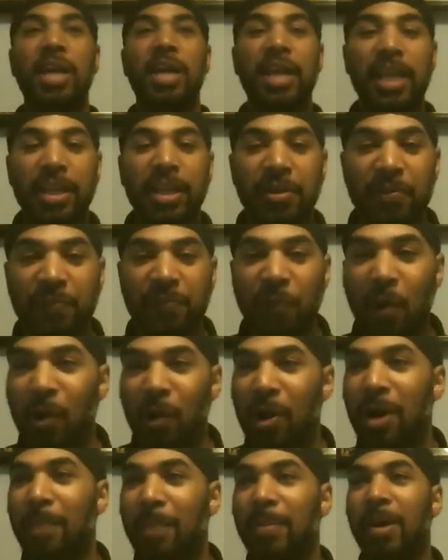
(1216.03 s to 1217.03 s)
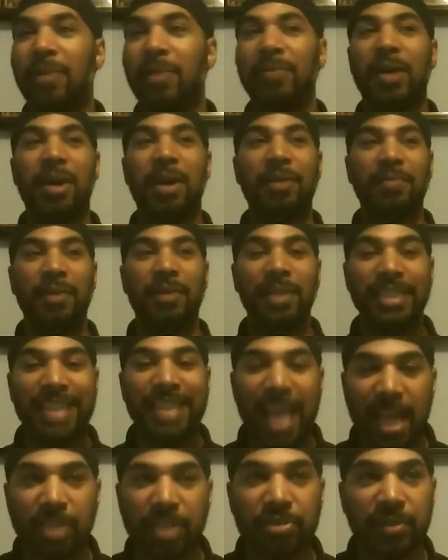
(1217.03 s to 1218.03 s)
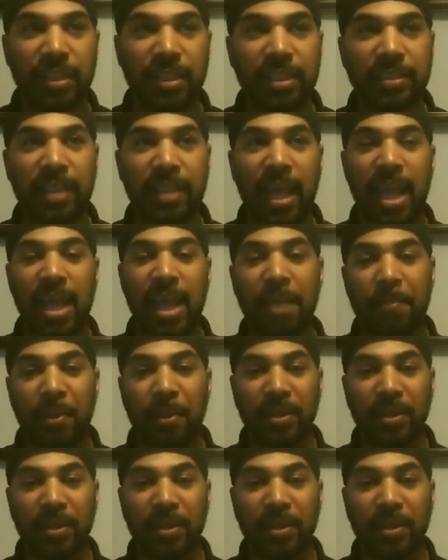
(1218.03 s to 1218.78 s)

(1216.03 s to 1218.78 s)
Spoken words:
in the form of a natural attack.